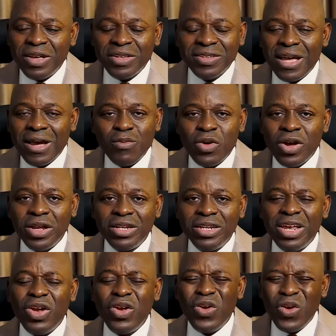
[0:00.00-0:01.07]
Samuel,
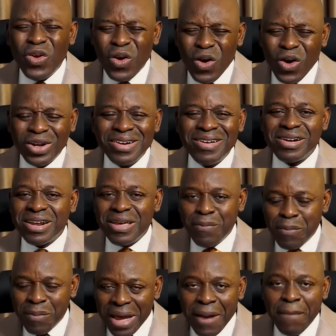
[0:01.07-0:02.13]
the Lord
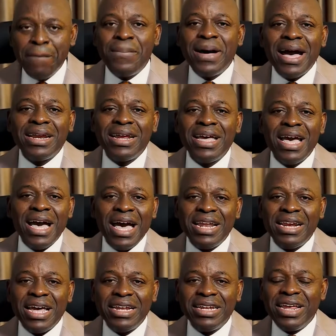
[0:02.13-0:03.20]
remembered
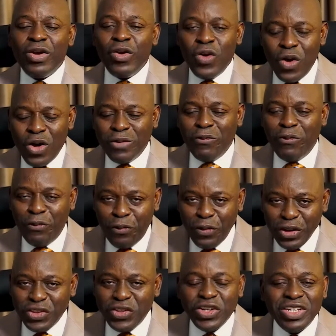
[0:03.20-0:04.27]
Hannah. The Lord
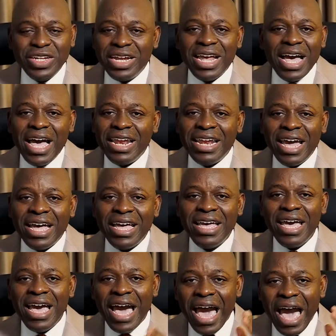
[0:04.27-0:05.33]
visited Hannah.
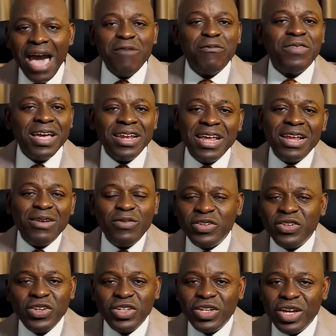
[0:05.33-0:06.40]
After that
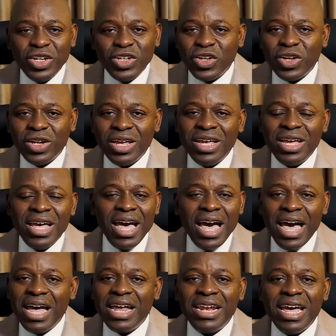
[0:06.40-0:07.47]
visitation,
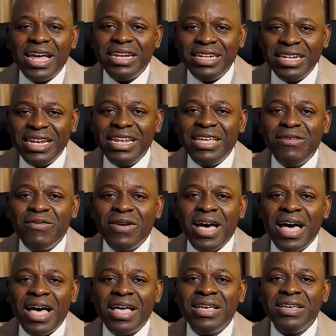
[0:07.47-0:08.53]
Hannah
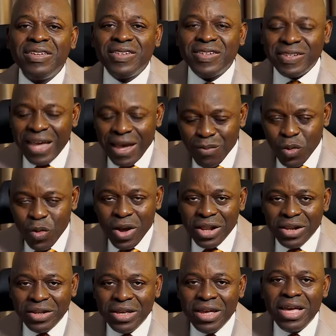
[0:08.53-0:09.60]
delivered
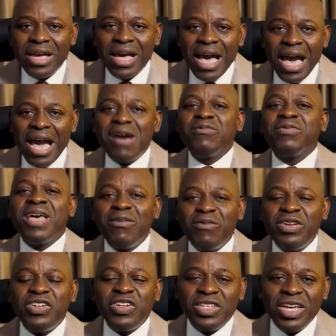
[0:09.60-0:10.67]
Samuel. After
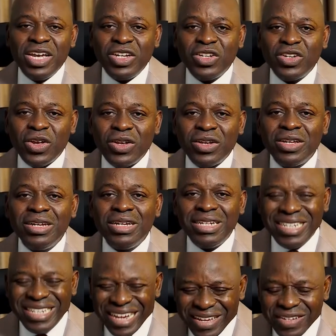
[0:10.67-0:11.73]
visitation,
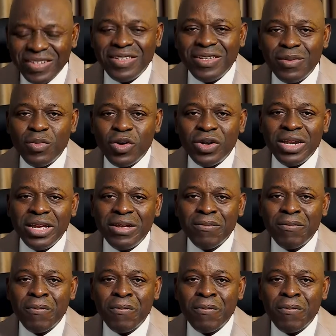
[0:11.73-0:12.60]
testimony.